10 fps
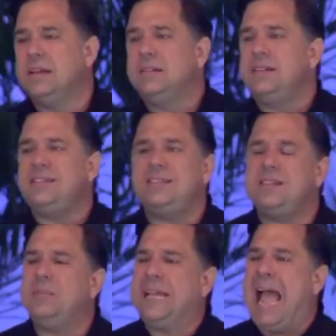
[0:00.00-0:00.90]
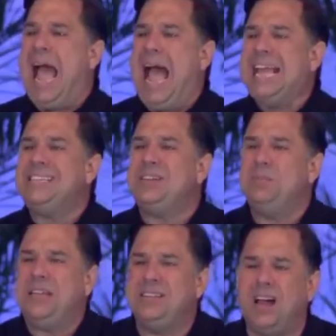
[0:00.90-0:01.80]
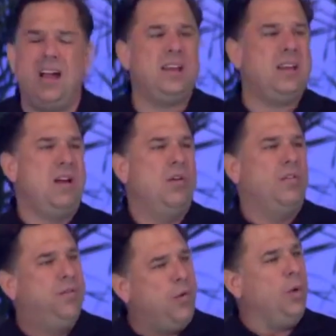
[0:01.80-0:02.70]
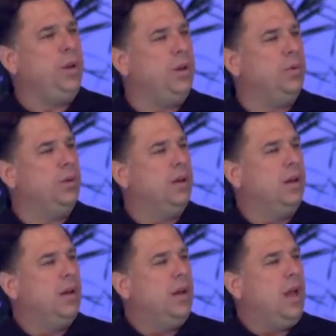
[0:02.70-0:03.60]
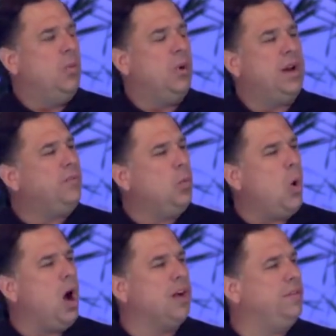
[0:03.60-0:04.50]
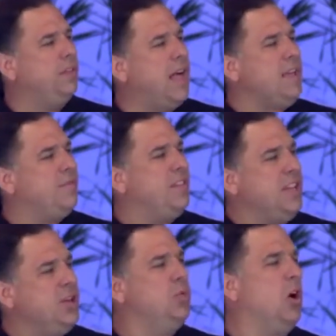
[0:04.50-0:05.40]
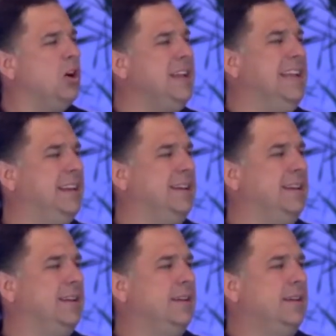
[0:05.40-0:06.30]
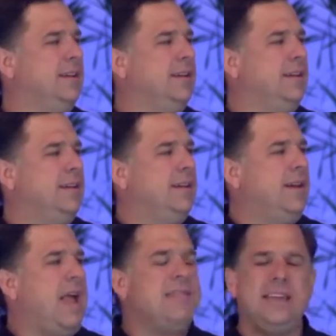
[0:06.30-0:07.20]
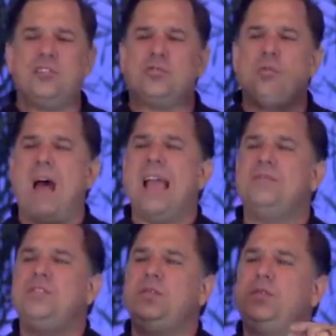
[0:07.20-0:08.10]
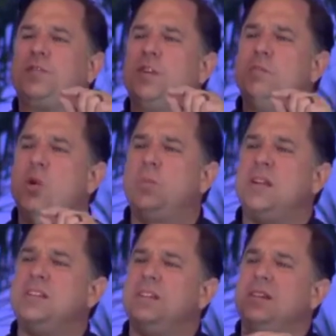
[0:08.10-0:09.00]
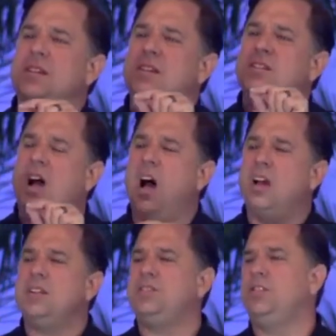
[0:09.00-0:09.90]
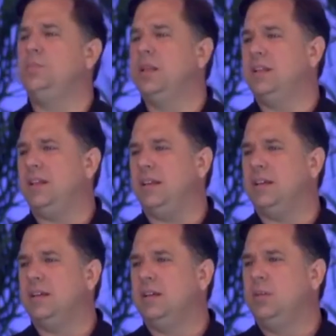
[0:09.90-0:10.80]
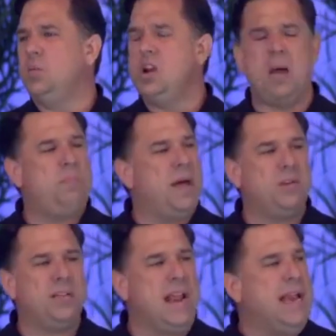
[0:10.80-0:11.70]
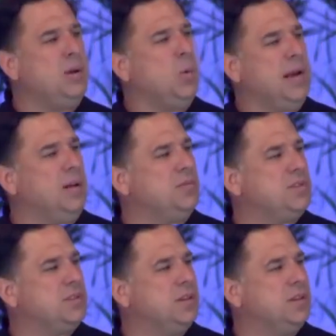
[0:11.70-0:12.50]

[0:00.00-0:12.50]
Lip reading: this is something that had to be done for you. And whatever walk of life that you are in, I think it drives you for a moment to honest humility. We're not better than anyone else.